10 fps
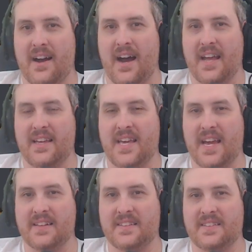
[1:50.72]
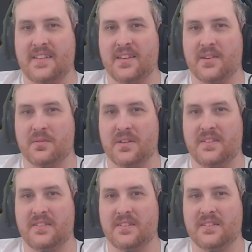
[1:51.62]
I can't say the
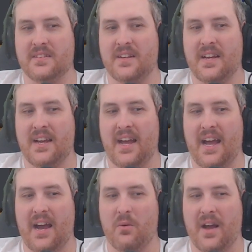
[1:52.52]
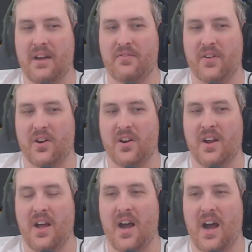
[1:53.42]
reason.
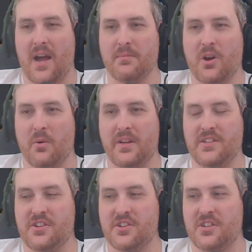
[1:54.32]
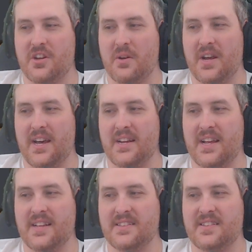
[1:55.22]
However, I'm going to just go ahead
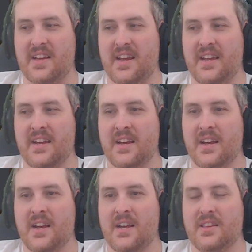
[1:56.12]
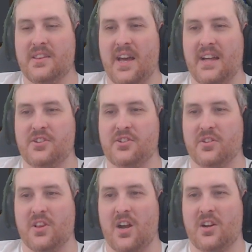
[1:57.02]
and say that
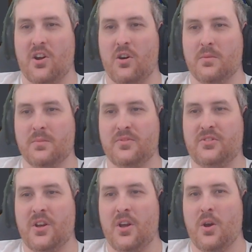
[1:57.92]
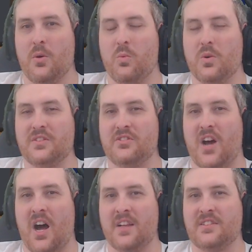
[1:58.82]
Sherlock Holmes was not